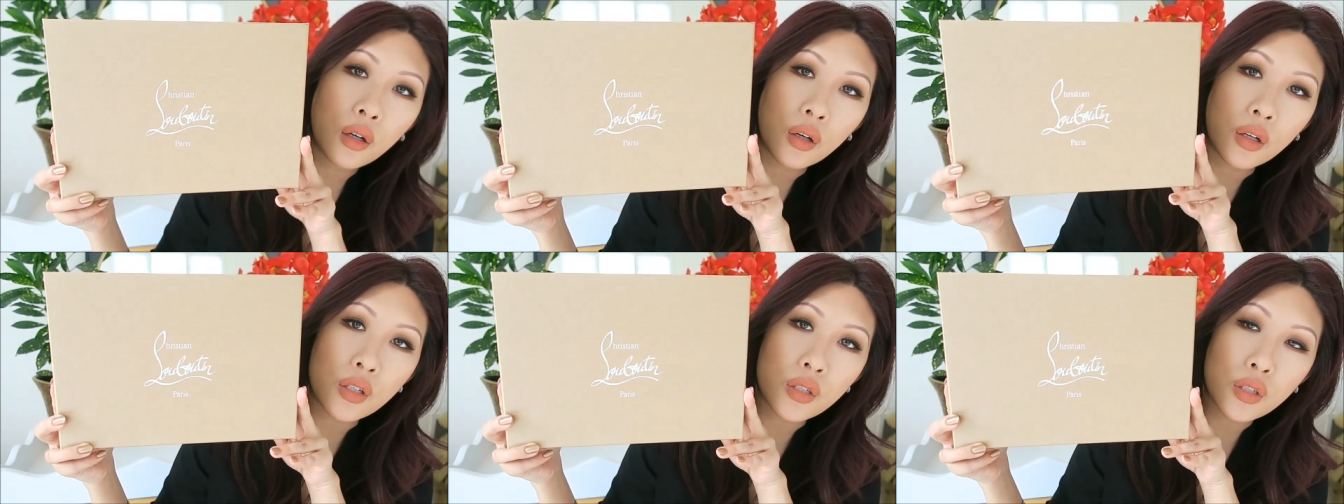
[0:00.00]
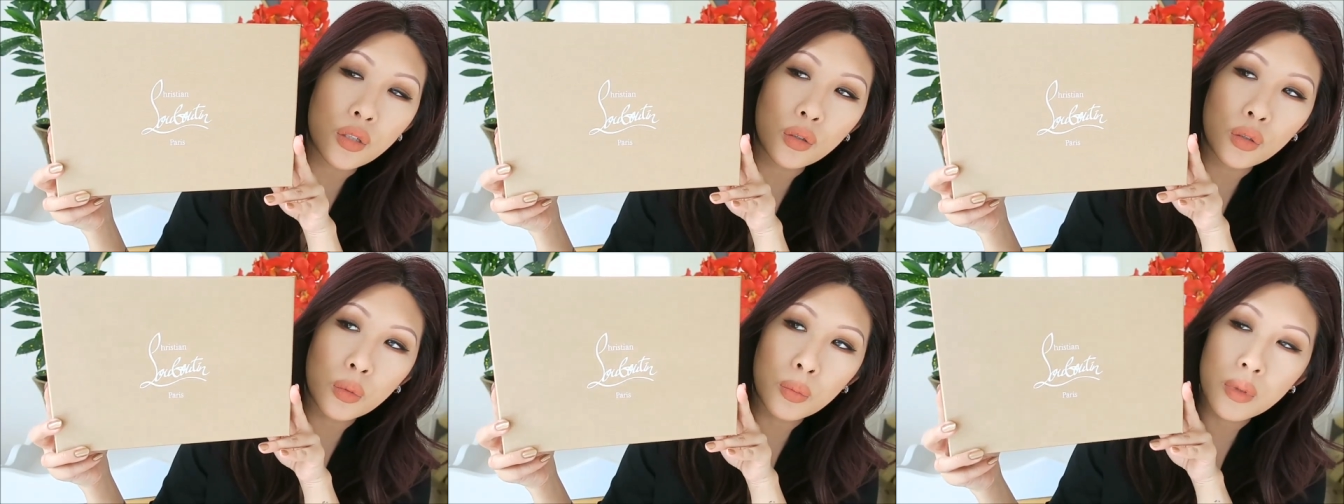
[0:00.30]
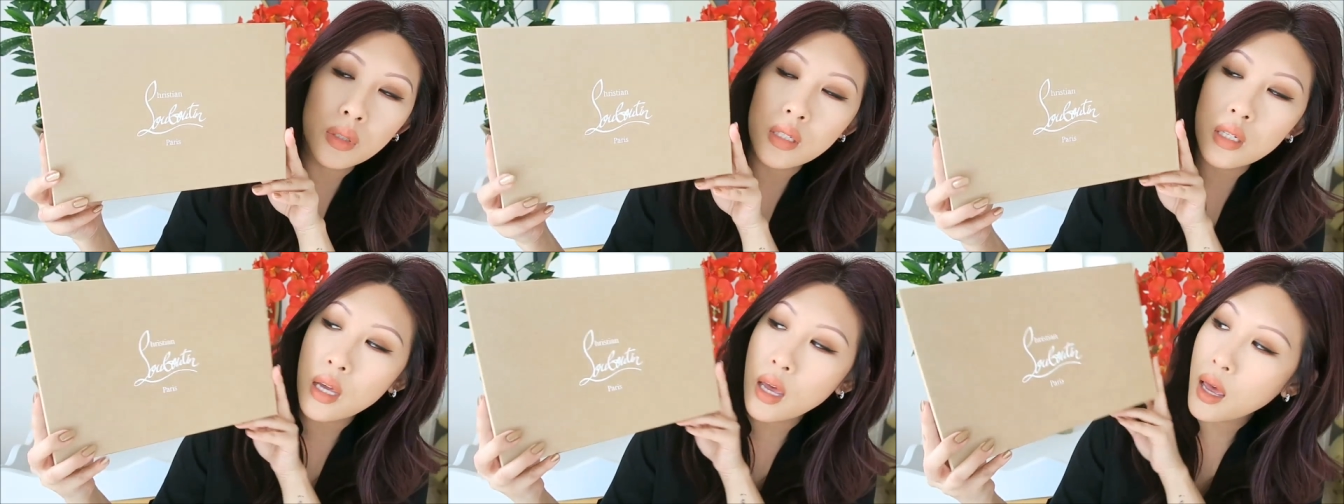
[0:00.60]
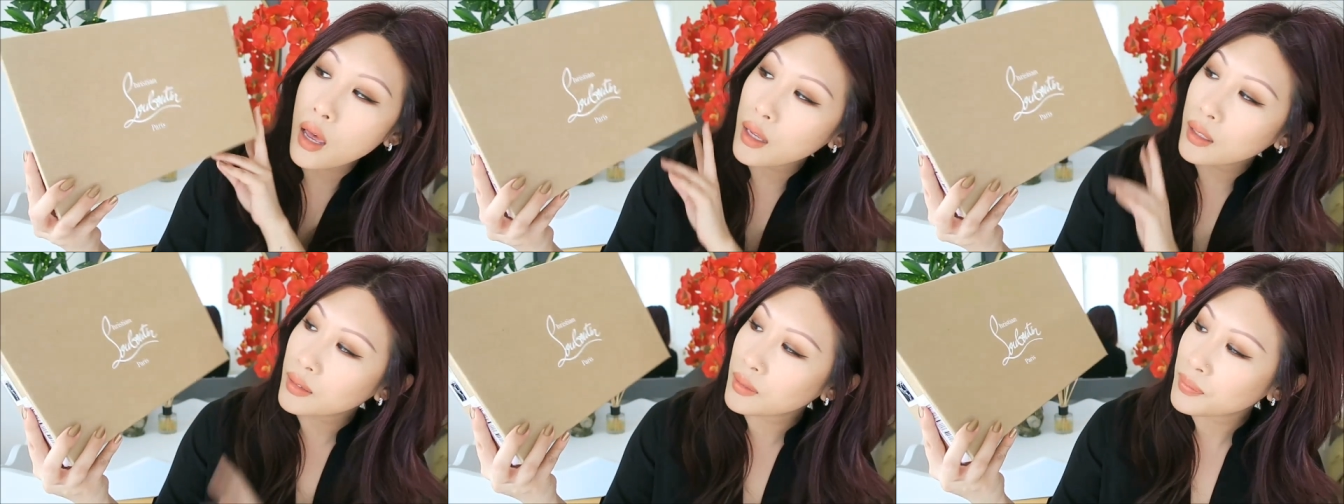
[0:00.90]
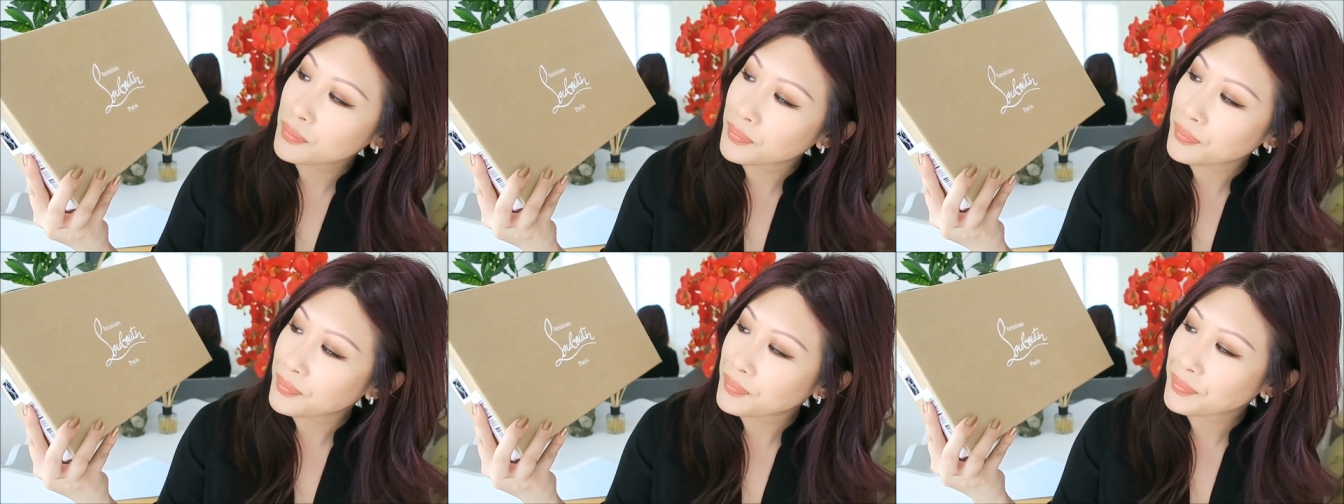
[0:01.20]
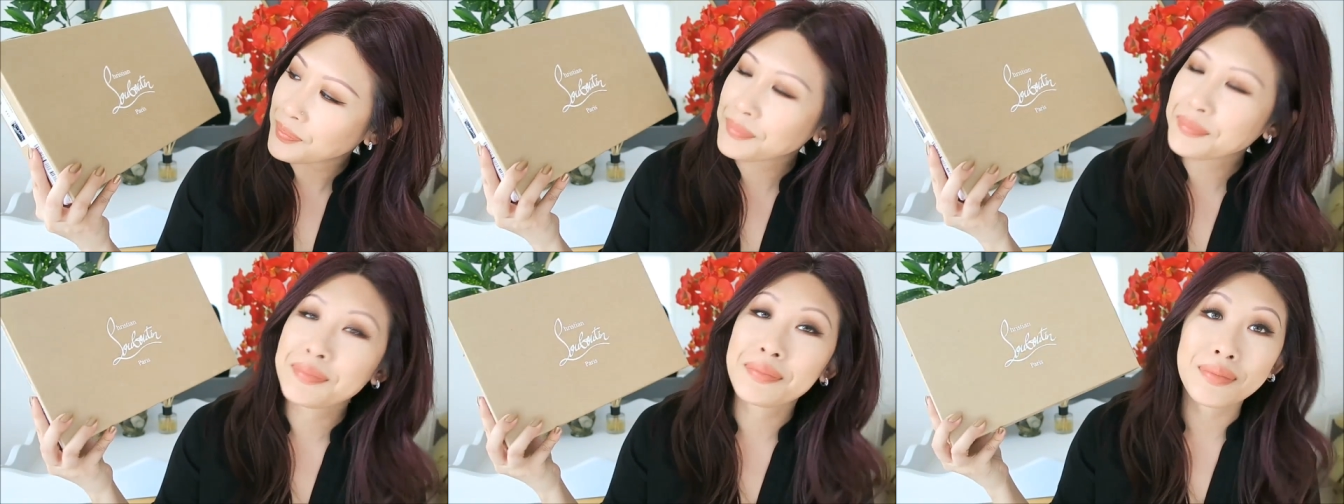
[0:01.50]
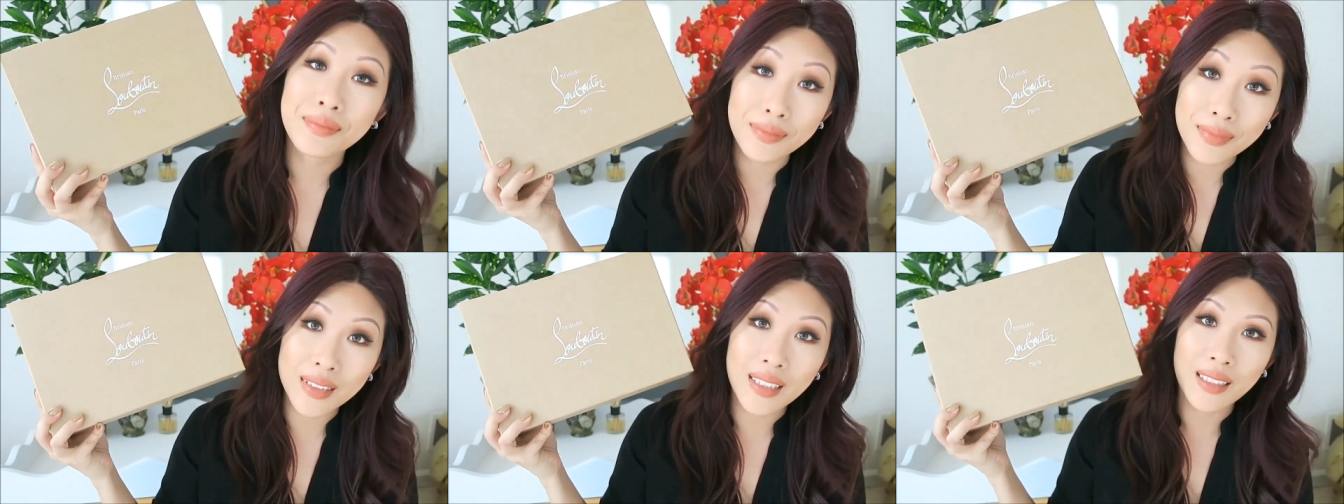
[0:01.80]
Christian Louboutin.
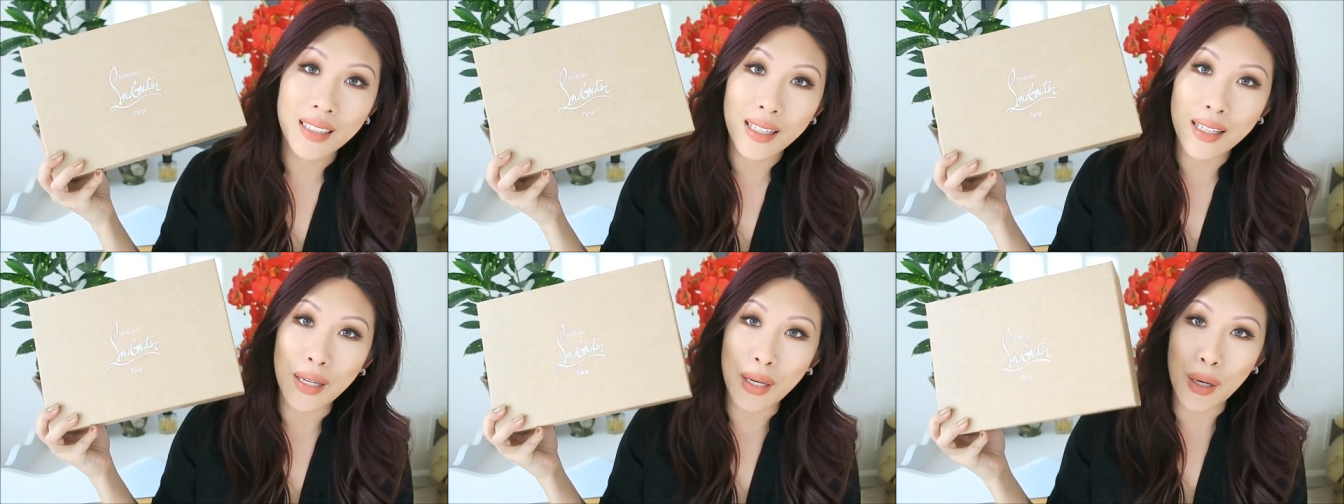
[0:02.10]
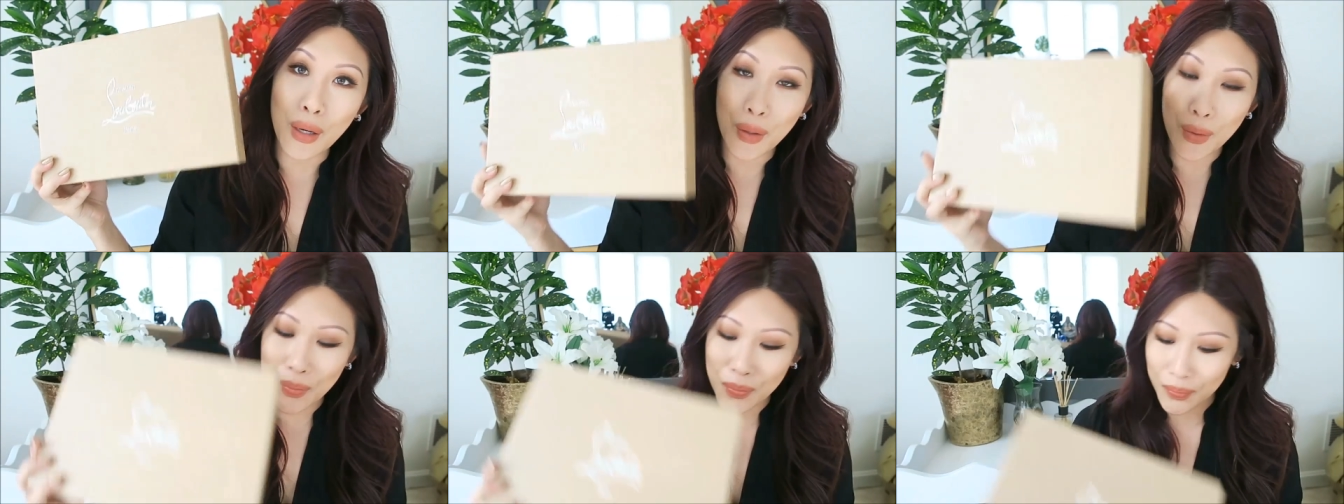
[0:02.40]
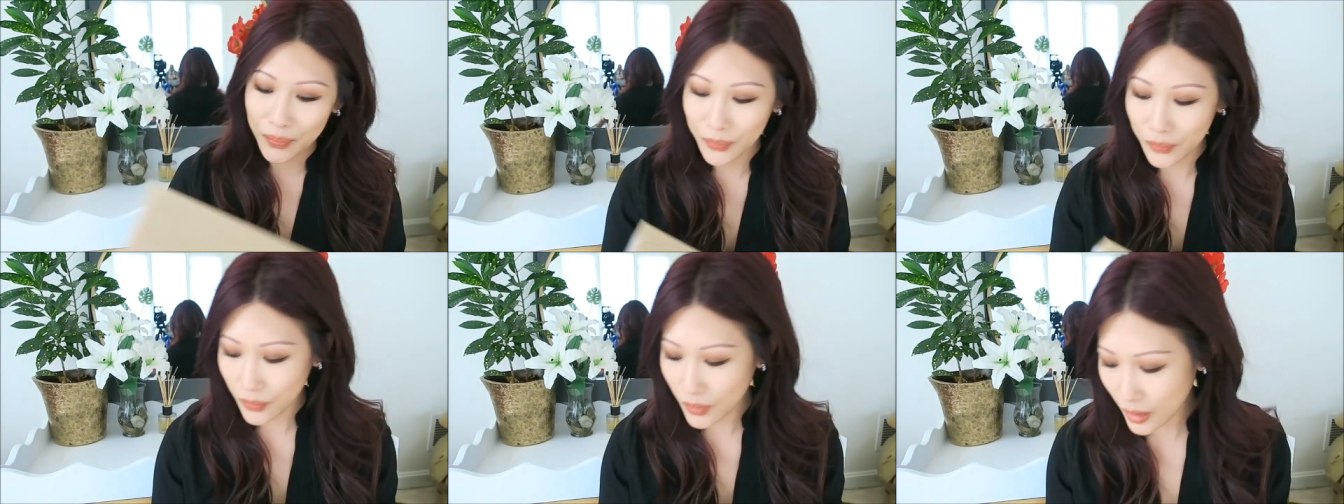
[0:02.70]
Yep,